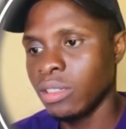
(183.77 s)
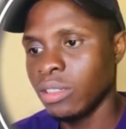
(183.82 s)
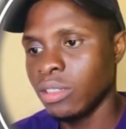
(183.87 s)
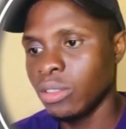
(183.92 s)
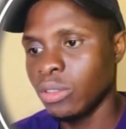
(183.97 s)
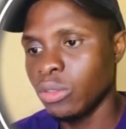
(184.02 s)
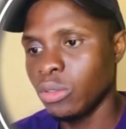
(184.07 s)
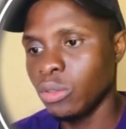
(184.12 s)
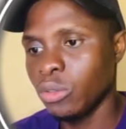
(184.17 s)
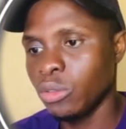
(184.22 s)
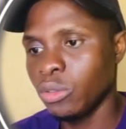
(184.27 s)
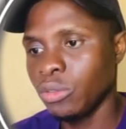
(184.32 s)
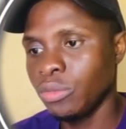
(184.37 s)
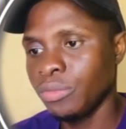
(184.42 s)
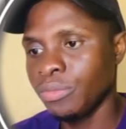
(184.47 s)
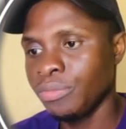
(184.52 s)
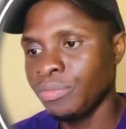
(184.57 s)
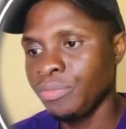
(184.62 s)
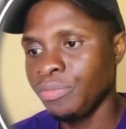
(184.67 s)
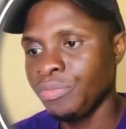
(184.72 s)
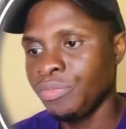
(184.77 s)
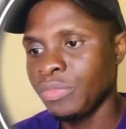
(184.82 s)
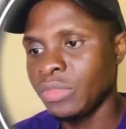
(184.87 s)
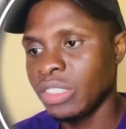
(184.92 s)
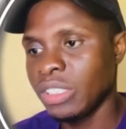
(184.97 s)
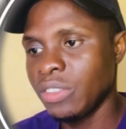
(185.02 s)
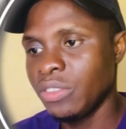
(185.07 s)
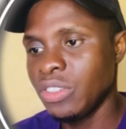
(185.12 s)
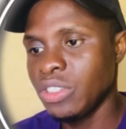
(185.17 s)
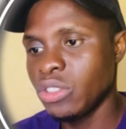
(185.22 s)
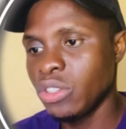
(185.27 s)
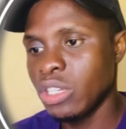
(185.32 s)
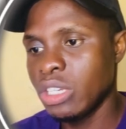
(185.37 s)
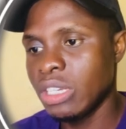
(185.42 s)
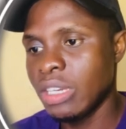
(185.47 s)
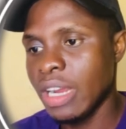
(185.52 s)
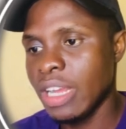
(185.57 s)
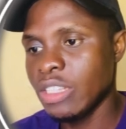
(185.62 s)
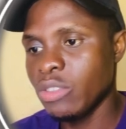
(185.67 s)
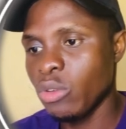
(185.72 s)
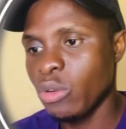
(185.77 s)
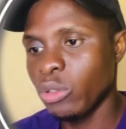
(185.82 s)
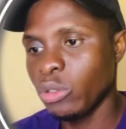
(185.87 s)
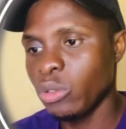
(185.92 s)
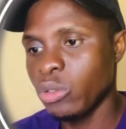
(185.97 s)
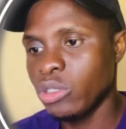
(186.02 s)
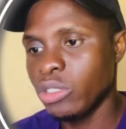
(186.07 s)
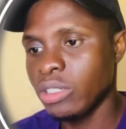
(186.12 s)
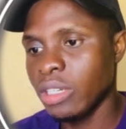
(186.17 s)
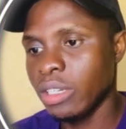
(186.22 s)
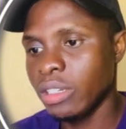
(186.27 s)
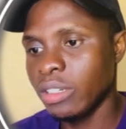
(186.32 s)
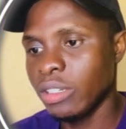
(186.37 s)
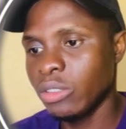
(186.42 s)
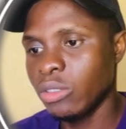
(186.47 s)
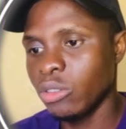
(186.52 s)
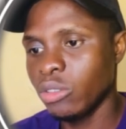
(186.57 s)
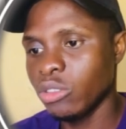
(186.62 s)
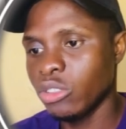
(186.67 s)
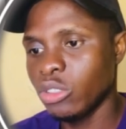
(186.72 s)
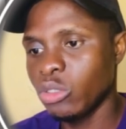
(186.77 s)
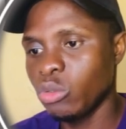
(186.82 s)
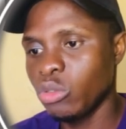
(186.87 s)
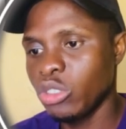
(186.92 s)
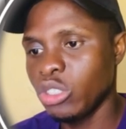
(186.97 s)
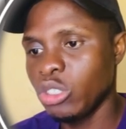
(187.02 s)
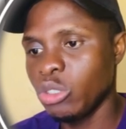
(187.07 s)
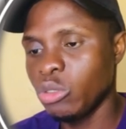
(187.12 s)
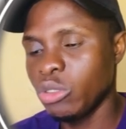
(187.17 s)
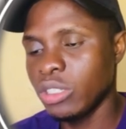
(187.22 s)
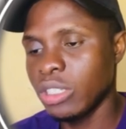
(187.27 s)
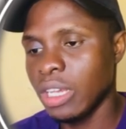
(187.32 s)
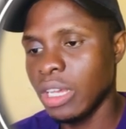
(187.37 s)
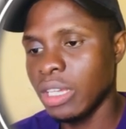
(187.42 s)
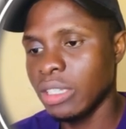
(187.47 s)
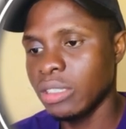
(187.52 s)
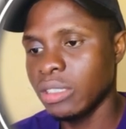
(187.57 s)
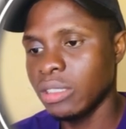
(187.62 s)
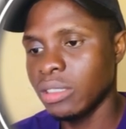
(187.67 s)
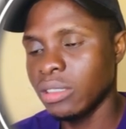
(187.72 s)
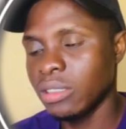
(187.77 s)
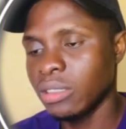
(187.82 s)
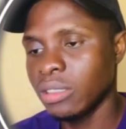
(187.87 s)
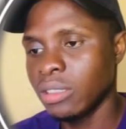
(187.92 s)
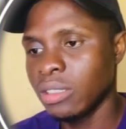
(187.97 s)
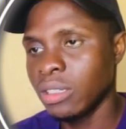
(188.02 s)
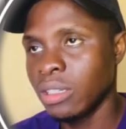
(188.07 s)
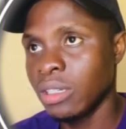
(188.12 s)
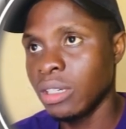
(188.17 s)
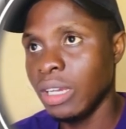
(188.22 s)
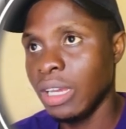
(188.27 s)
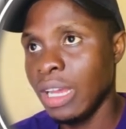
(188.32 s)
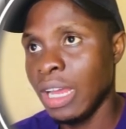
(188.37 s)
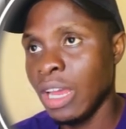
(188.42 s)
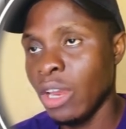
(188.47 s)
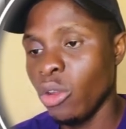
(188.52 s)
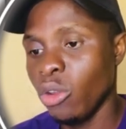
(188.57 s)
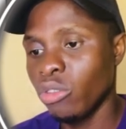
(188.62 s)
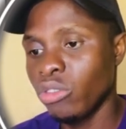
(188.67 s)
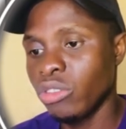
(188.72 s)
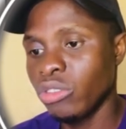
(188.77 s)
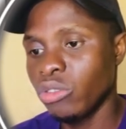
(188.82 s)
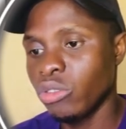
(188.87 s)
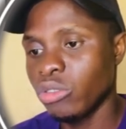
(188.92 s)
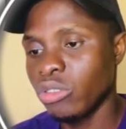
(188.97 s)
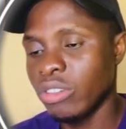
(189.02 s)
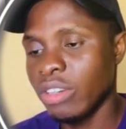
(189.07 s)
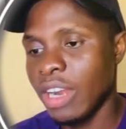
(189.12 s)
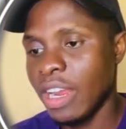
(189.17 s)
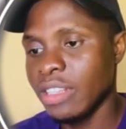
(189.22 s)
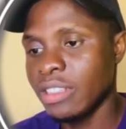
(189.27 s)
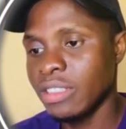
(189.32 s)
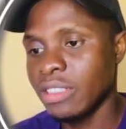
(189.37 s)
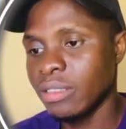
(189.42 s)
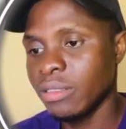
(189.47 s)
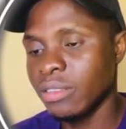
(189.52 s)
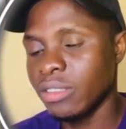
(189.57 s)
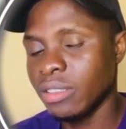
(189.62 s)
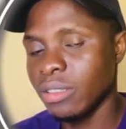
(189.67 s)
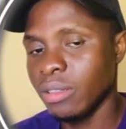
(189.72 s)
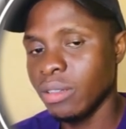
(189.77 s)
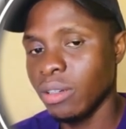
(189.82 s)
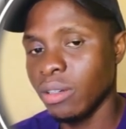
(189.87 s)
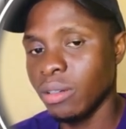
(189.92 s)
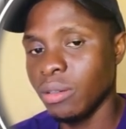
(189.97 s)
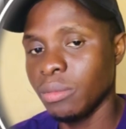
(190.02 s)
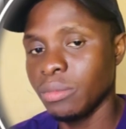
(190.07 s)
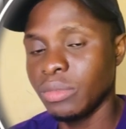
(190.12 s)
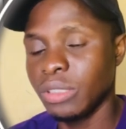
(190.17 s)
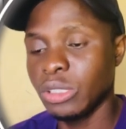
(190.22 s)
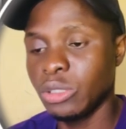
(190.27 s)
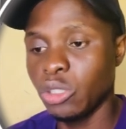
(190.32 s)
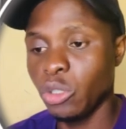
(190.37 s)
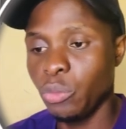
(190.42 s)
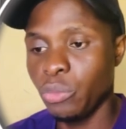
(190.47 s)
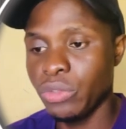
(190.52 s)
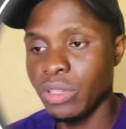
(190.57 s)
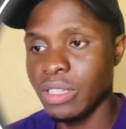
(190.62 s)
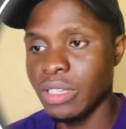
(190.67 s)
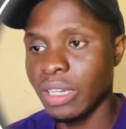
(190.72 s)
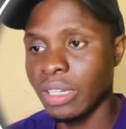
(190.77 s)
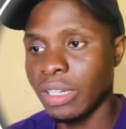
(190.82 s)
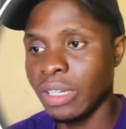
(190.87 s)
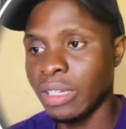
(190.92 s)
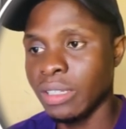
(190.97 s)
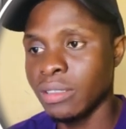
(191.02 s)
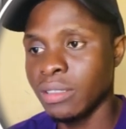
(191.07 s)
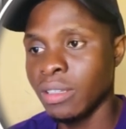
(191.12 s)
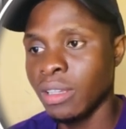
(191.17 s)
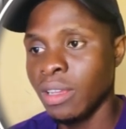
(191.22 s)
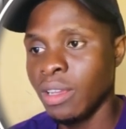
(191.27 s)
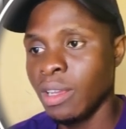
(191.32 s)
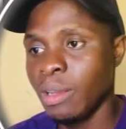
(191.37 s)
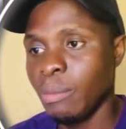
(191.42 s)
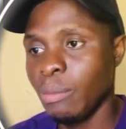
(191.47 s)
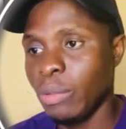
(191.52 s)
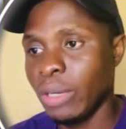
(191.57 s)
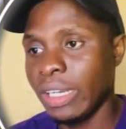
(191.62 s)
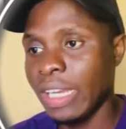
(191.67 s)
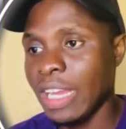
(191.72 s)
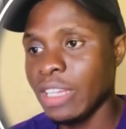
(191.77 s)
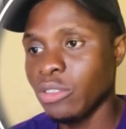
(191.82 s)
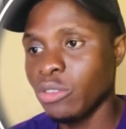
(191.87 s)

So if this is not the right one to use, you can click on switch users and log into the right TikTok business account. But like I